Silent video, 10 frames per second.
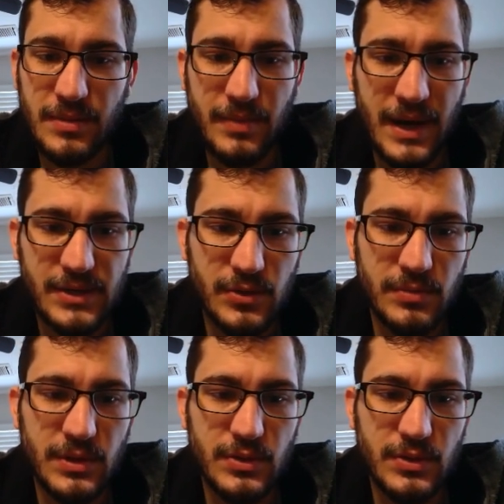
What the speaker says: mask would be a